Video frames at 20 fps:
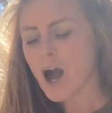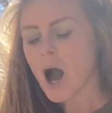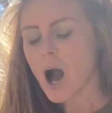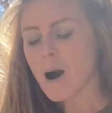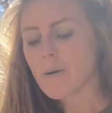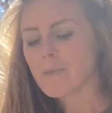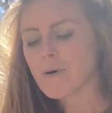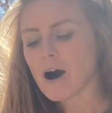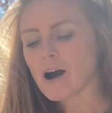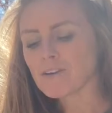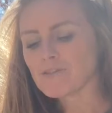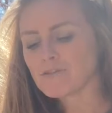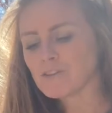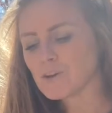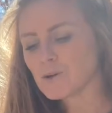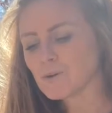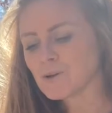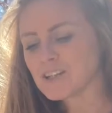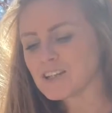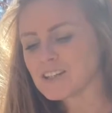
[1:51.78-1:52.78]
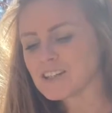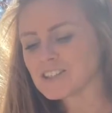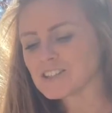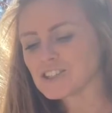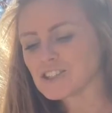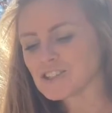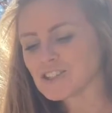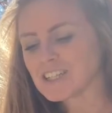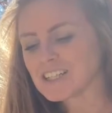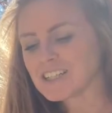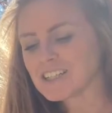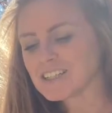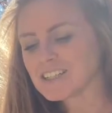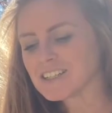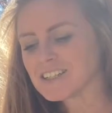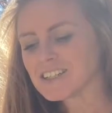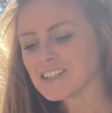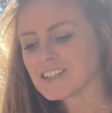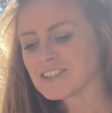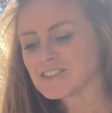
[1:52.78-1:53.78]
Upon viewing Katrín,
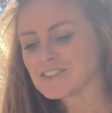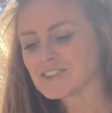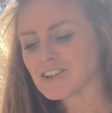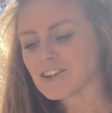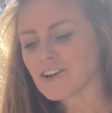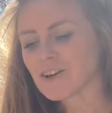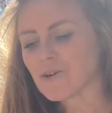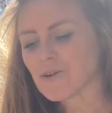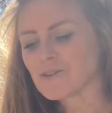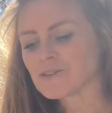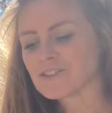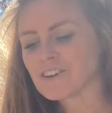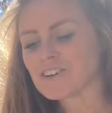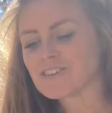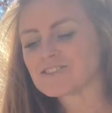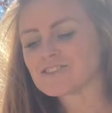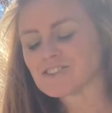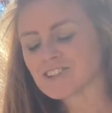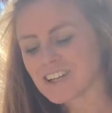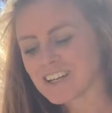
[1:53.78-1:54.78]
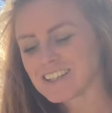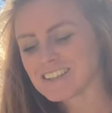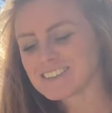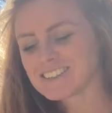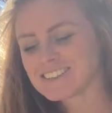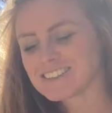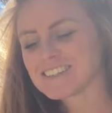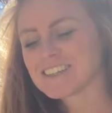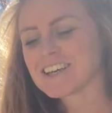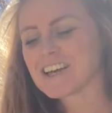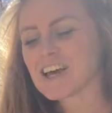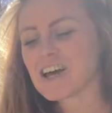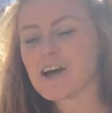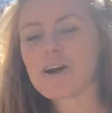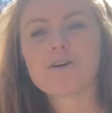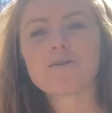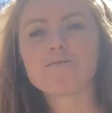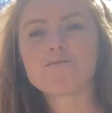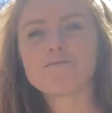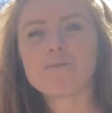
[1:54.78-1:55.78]
Sigurdardóttir's
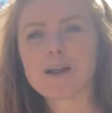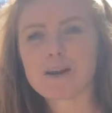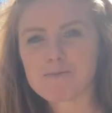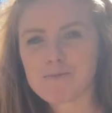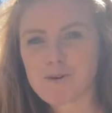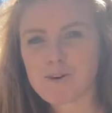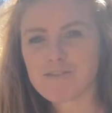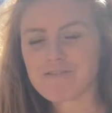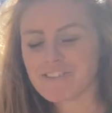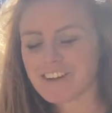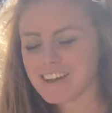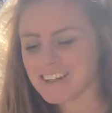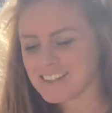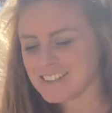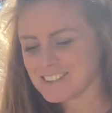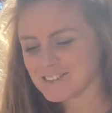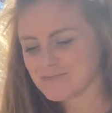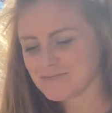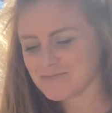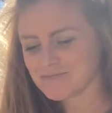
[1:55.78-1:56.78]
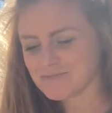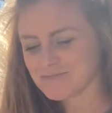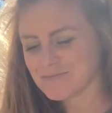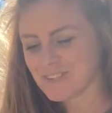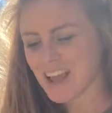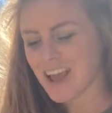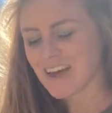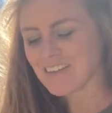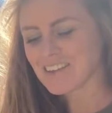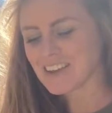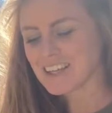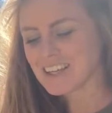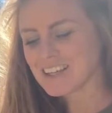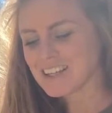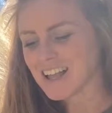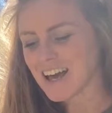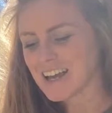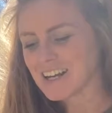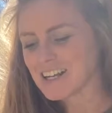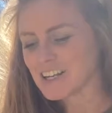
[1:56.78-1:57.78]
Metamorphic at the
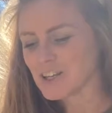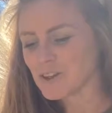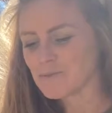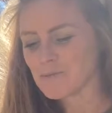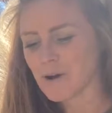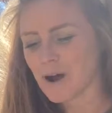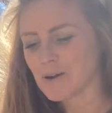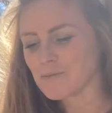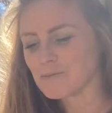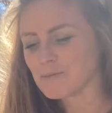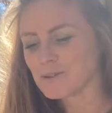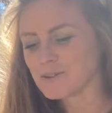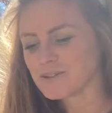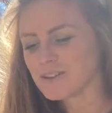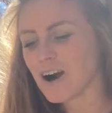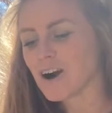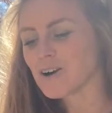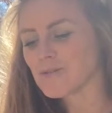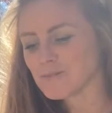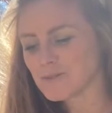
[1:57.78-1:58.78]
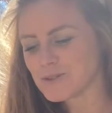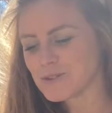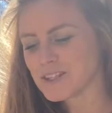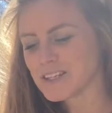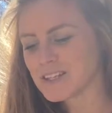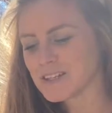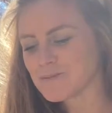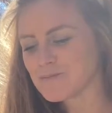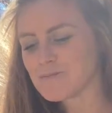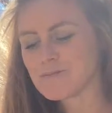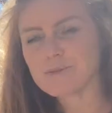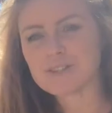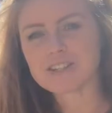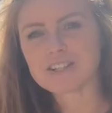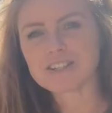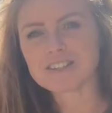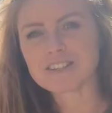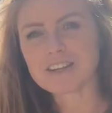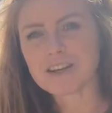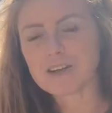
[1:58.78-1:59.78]
Eli and Edith Broad Art Museum,
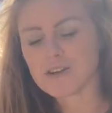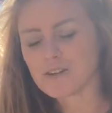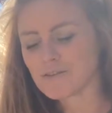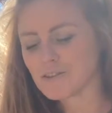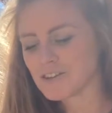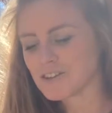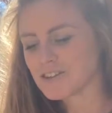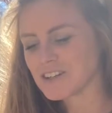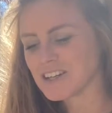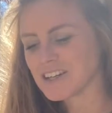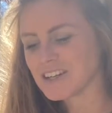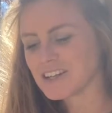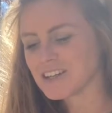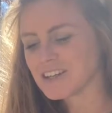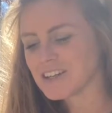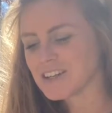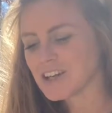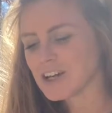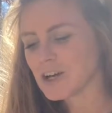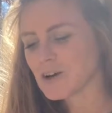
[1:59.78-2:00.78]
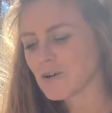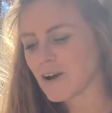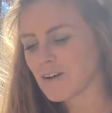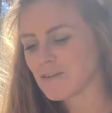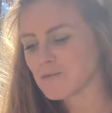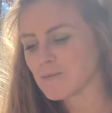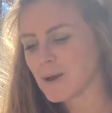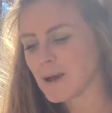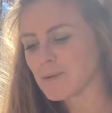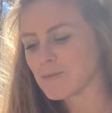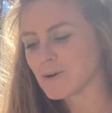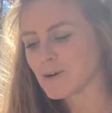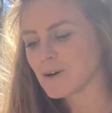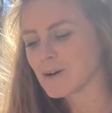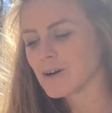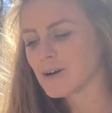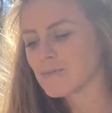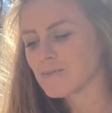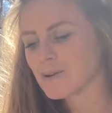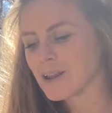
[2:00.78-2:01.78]
Michigan State University, craft paper,
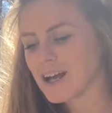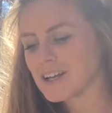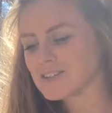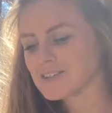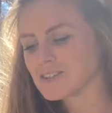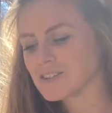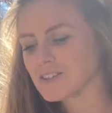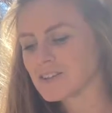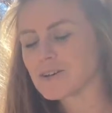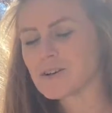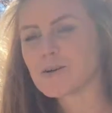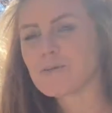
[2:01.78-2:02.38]
plaster,